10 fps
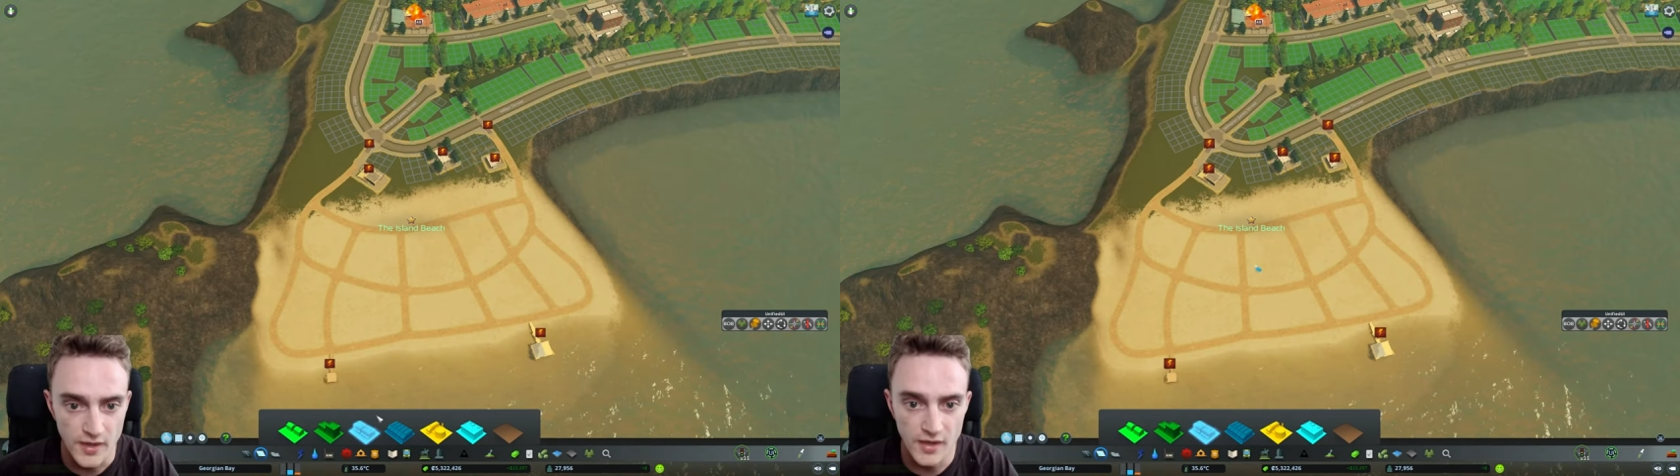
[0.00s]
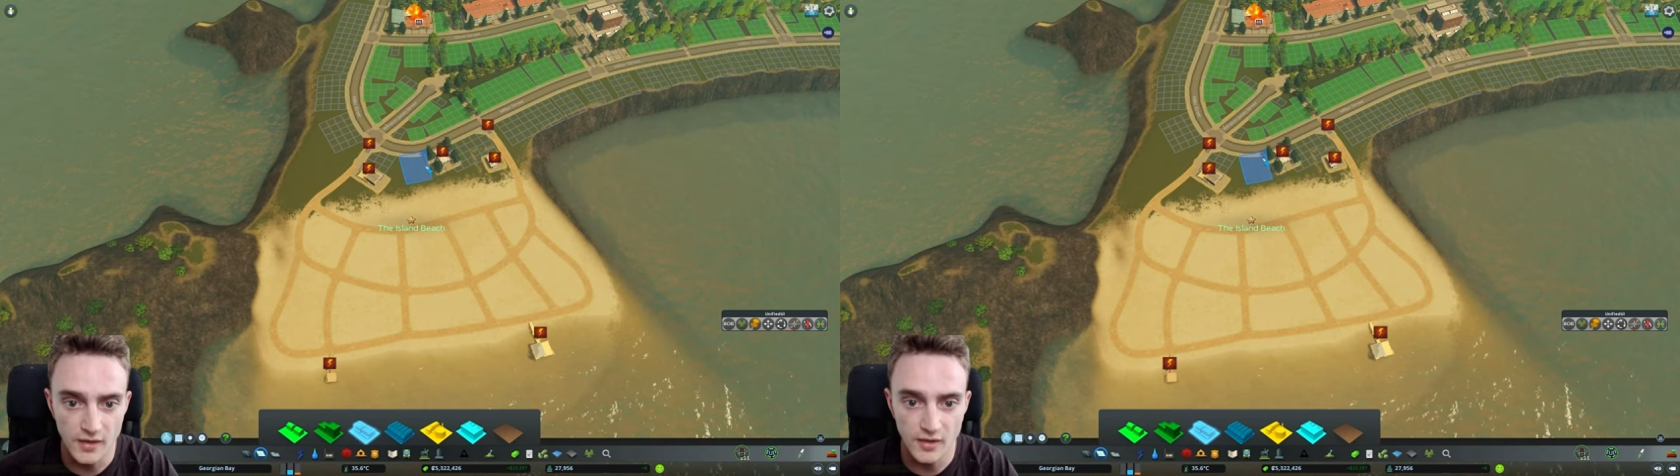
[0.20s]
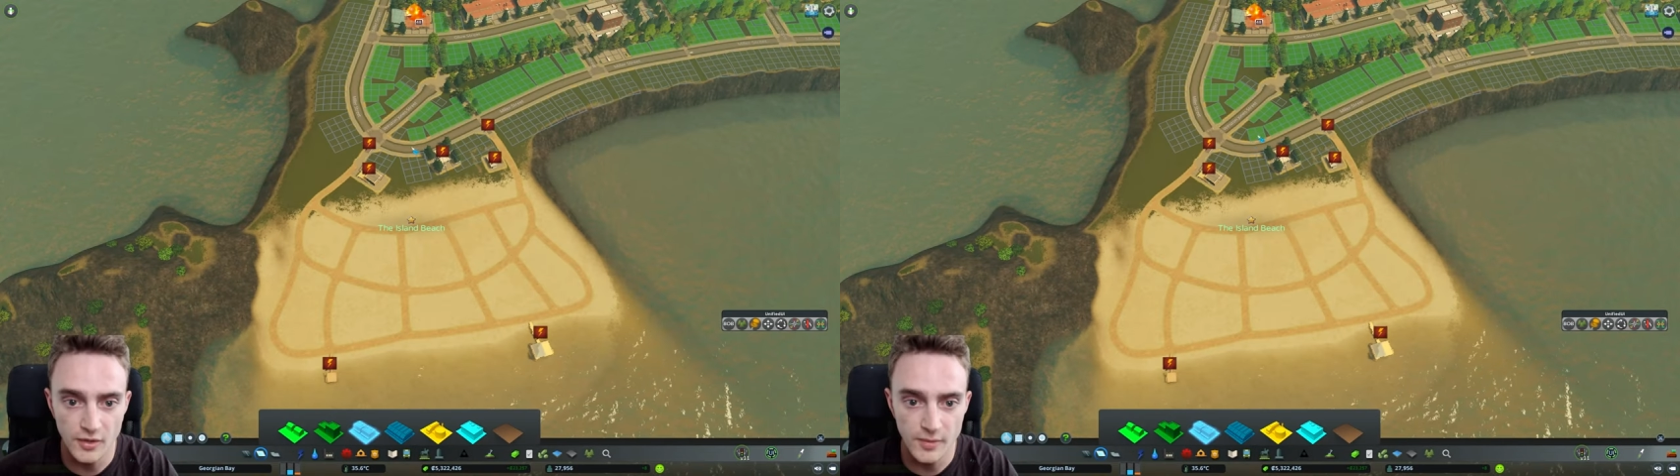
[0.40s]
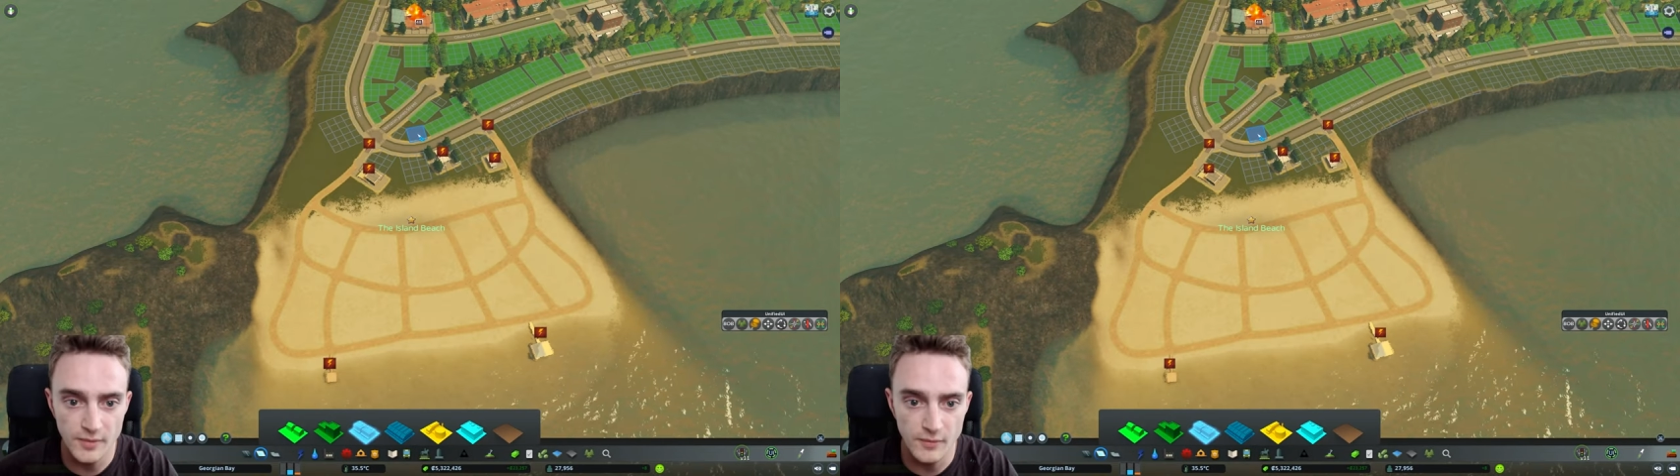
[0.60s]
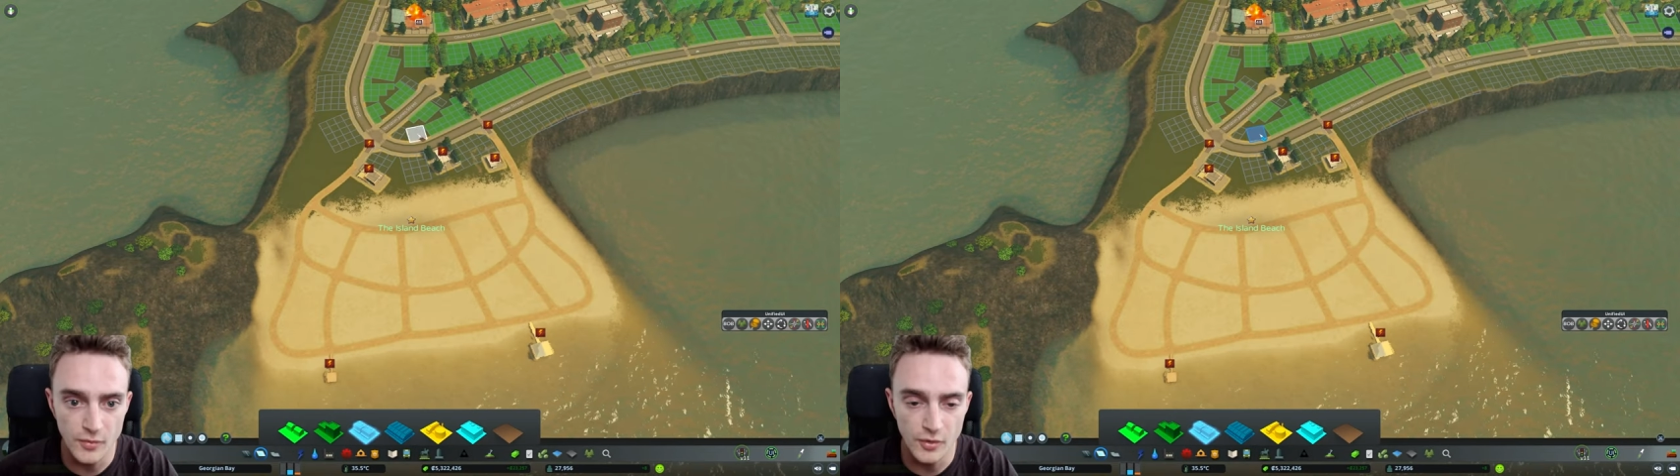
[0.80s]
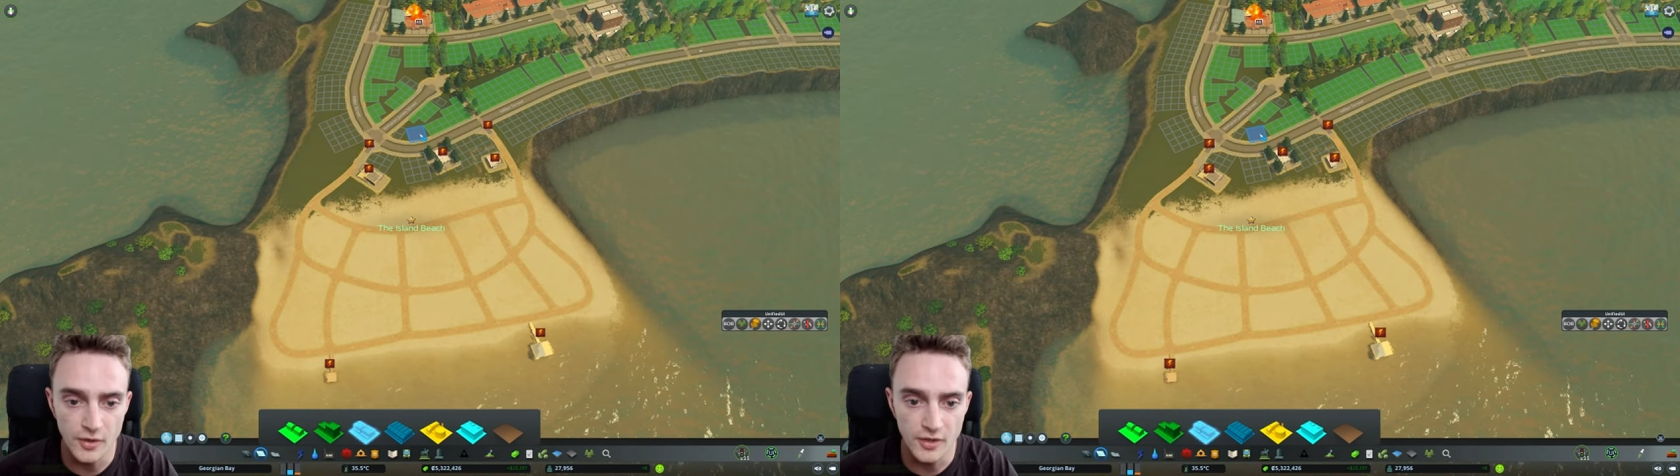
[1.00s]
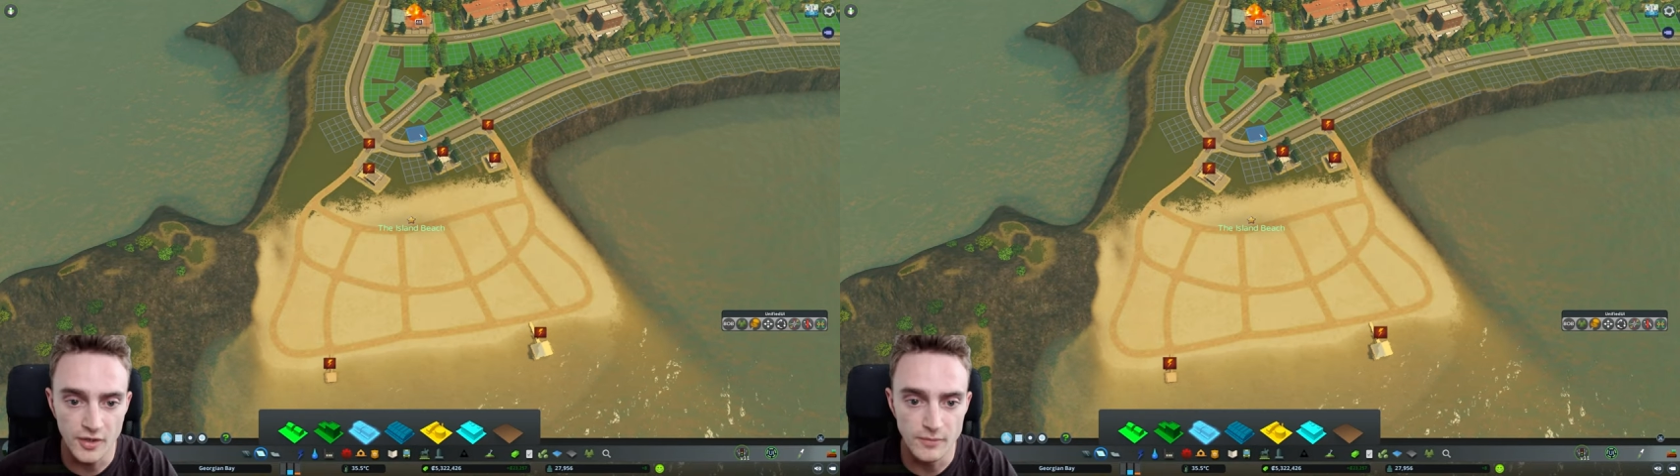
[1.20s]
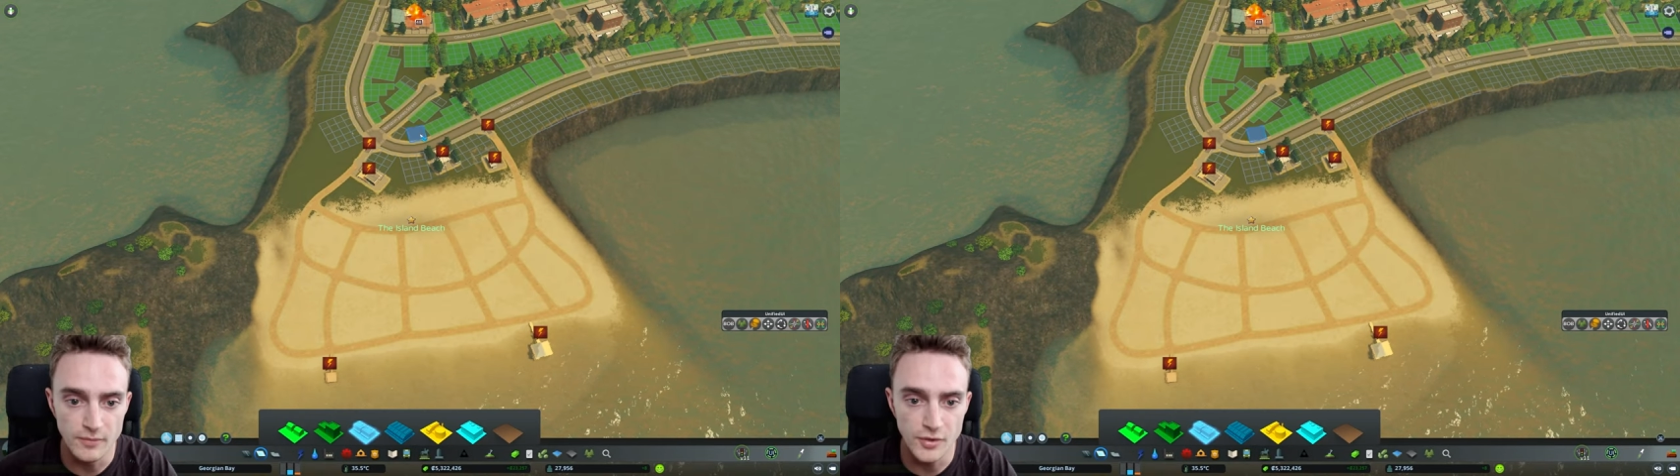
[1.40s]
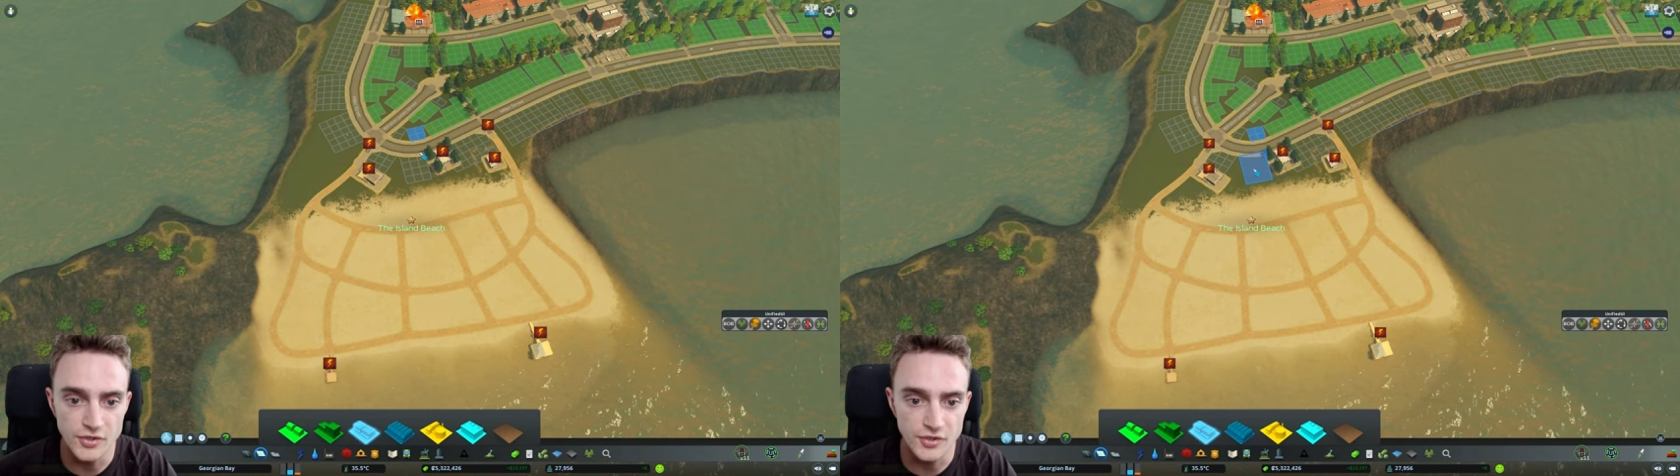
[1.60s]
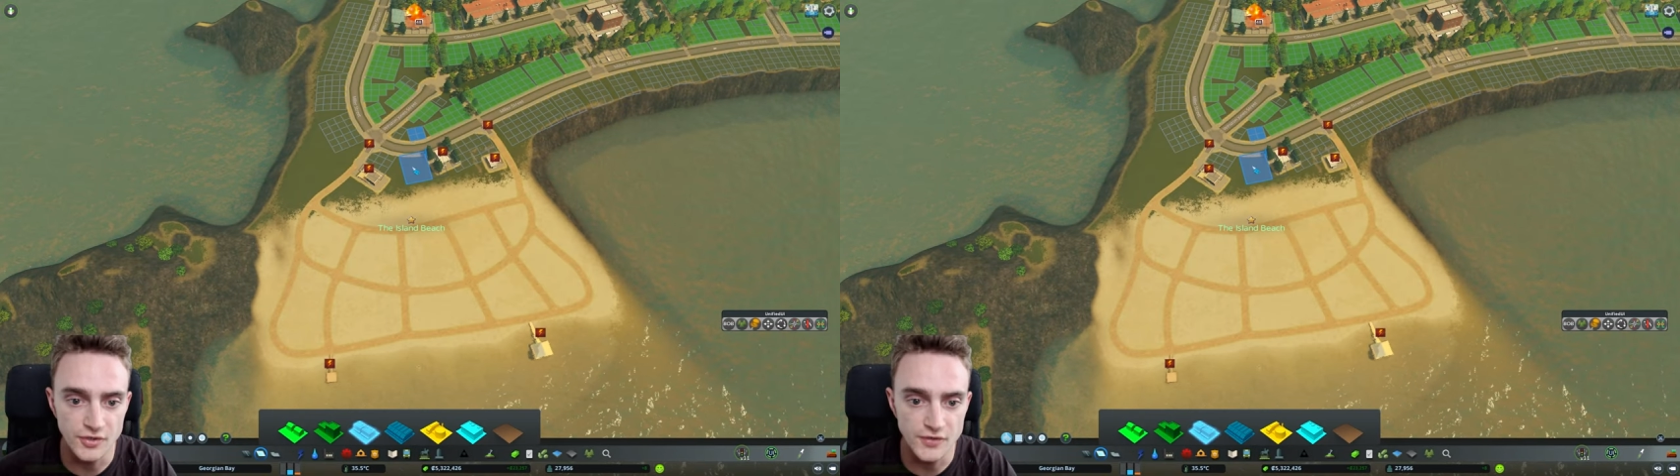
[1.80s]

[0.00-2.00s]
we need a little bit more commercial.